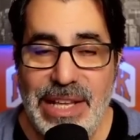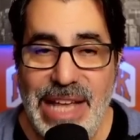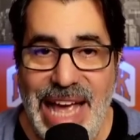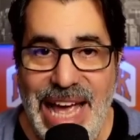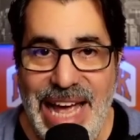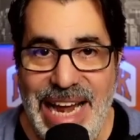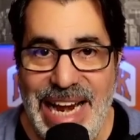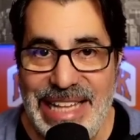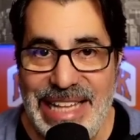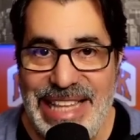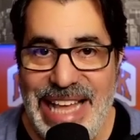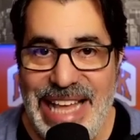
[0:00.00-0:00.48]

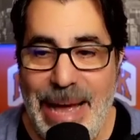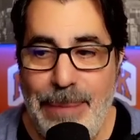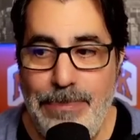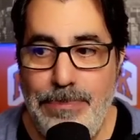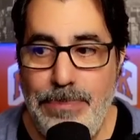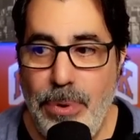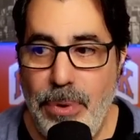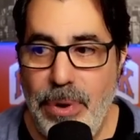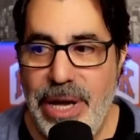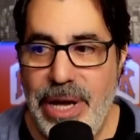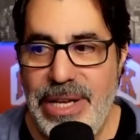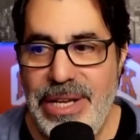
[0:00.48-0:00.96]
And at that
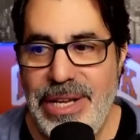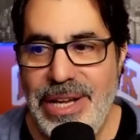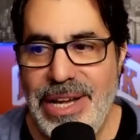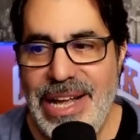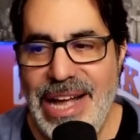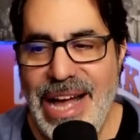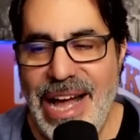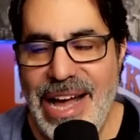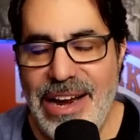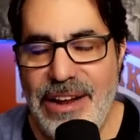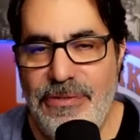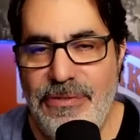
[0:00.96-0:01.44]
point, you
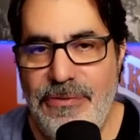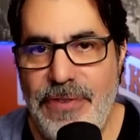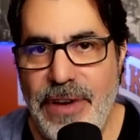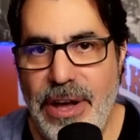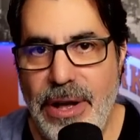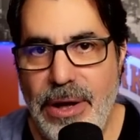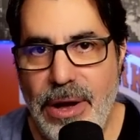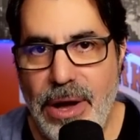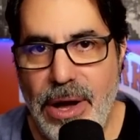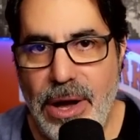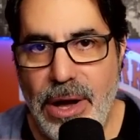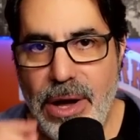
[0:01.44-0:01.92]
kind of
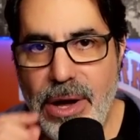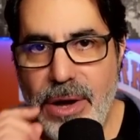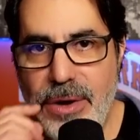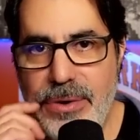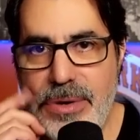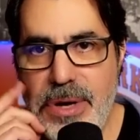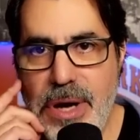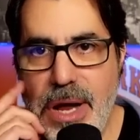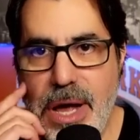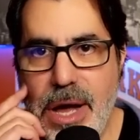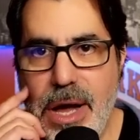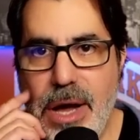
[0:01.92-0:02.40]
felt, oh,
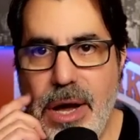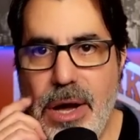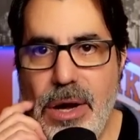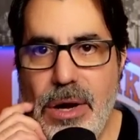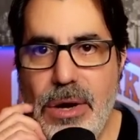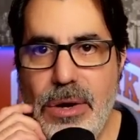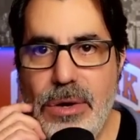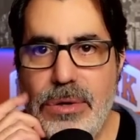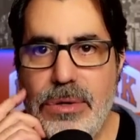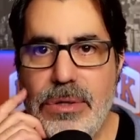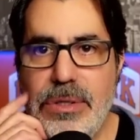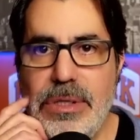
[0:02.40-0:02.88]

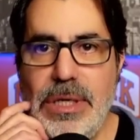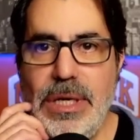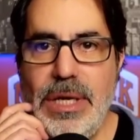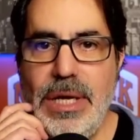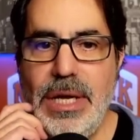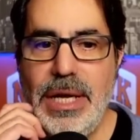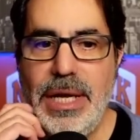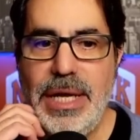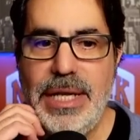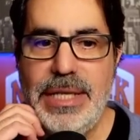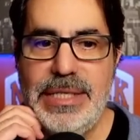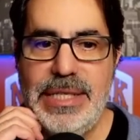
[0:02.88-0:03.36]
no.
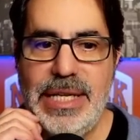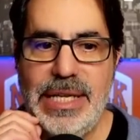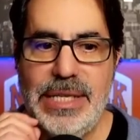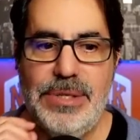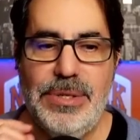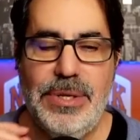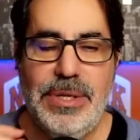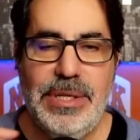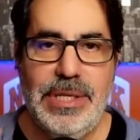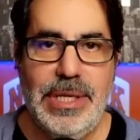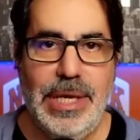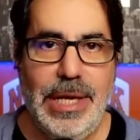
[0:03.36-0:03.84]
Are
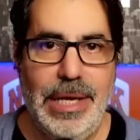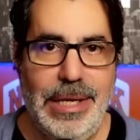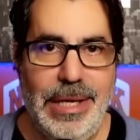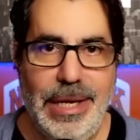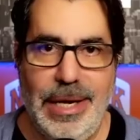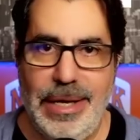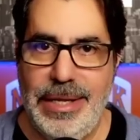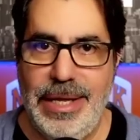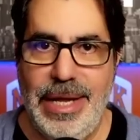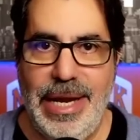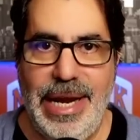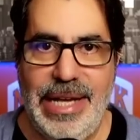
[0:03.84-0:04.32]

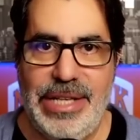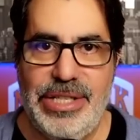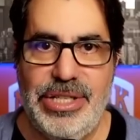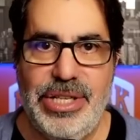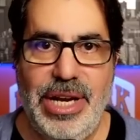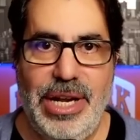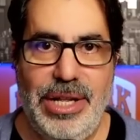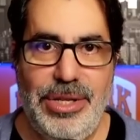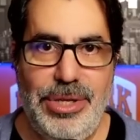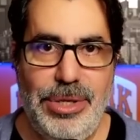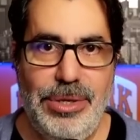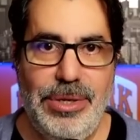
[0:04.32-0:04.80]
the Knicks
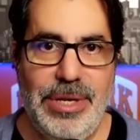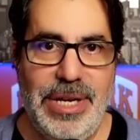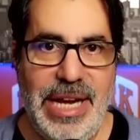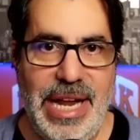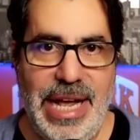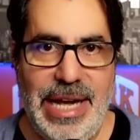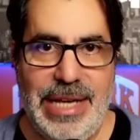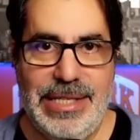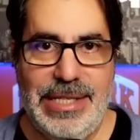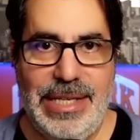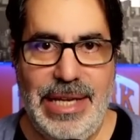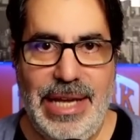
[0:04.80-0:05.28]
going to do a
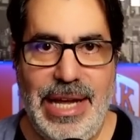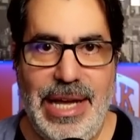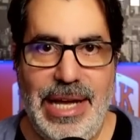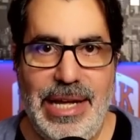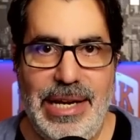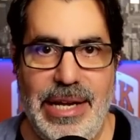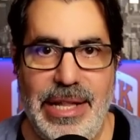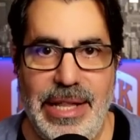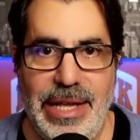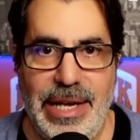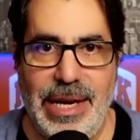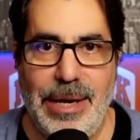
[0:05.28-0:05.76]
Knicks again?
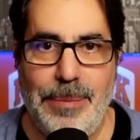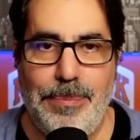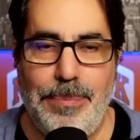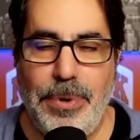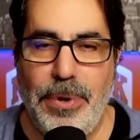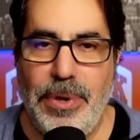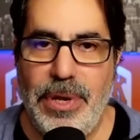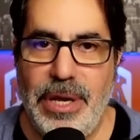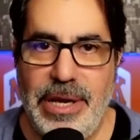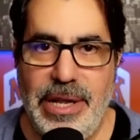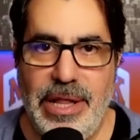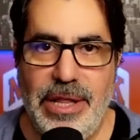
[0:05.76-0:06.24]
Are they going to
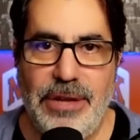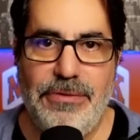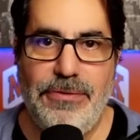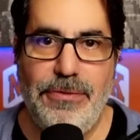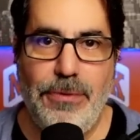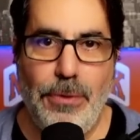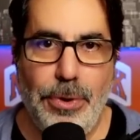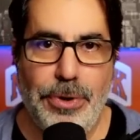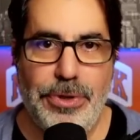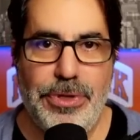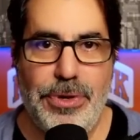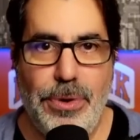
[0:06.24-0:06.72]
pull another
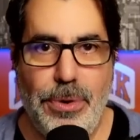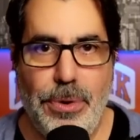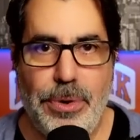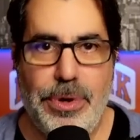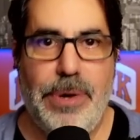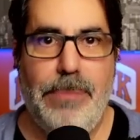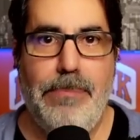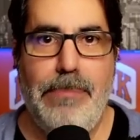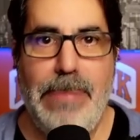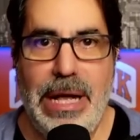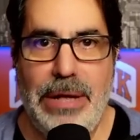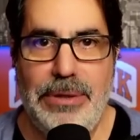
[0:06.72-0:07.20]
fourth
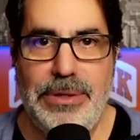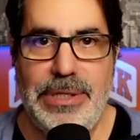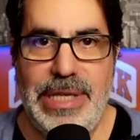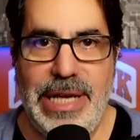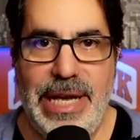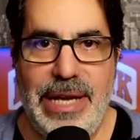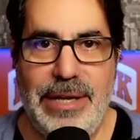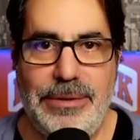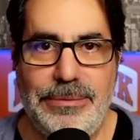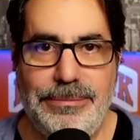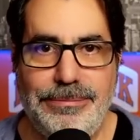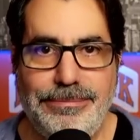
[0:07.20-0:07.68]
quarter
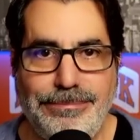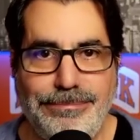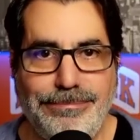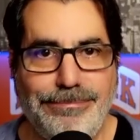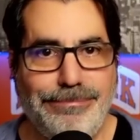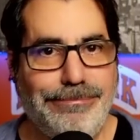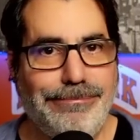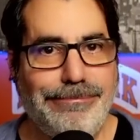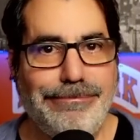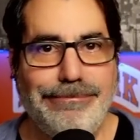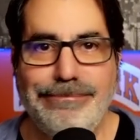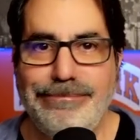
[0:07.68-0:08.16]
meltdown?
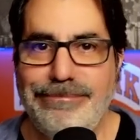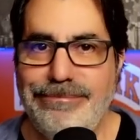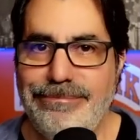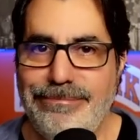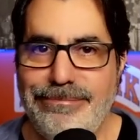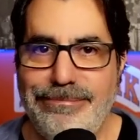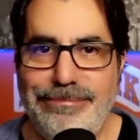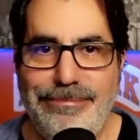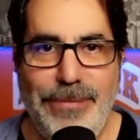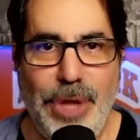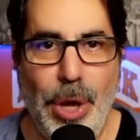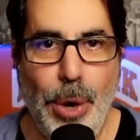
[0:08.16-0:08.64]

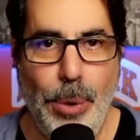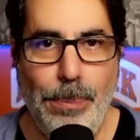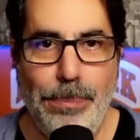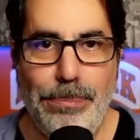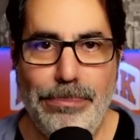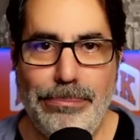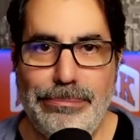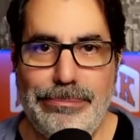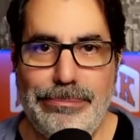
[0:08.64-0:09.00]
Nope.